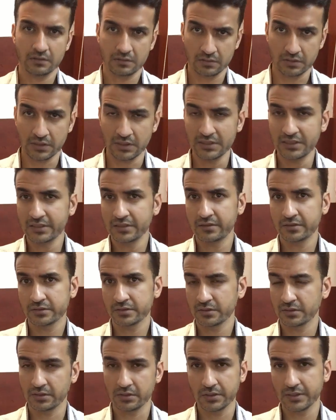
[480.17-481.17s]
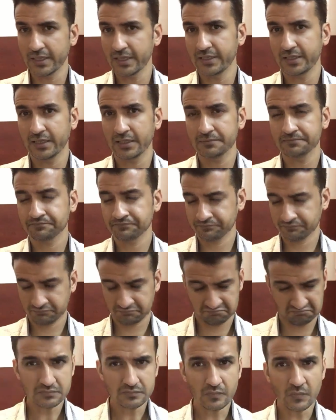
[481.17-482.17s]
So early decision is a good idea.
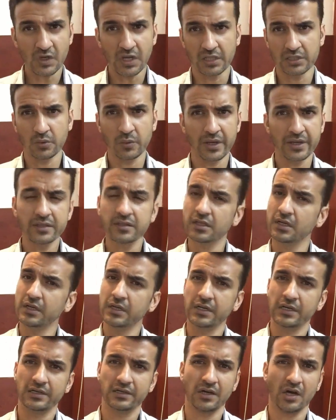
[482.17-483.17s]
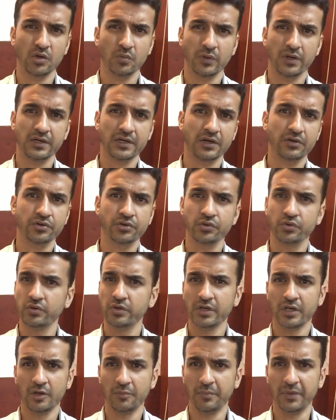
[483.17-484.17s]
Otherwise, round 1, round
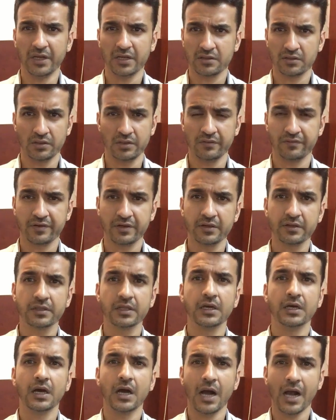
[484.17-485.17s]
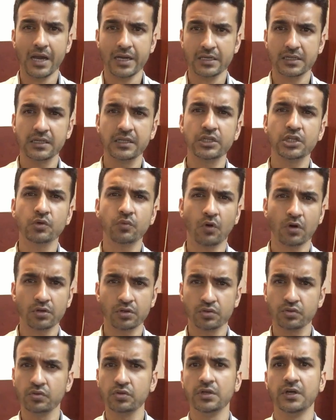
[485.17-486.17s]
2 makes no difference. Ideally, you
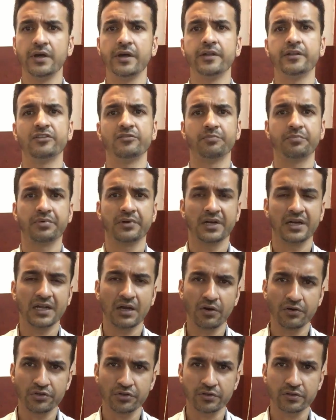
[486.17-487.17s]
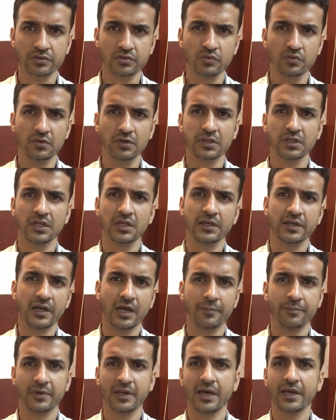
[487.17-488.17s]
want to spread out your schools,
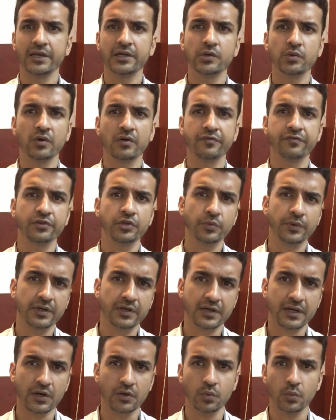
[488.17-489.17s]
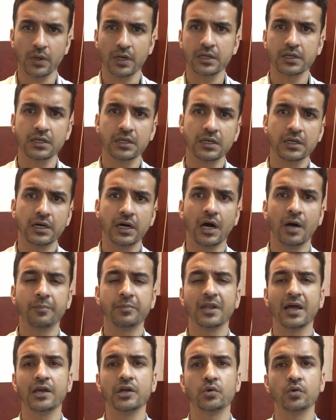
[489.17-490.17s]
apply to a few in round 1,
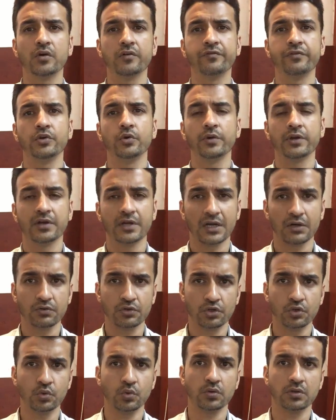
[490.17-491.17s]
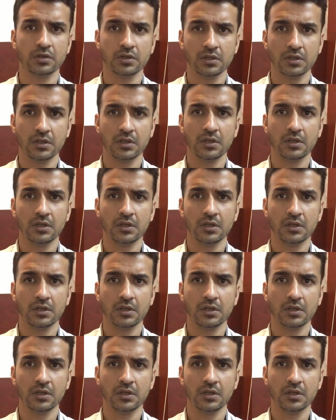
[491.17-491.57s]
apply to a few in round 2.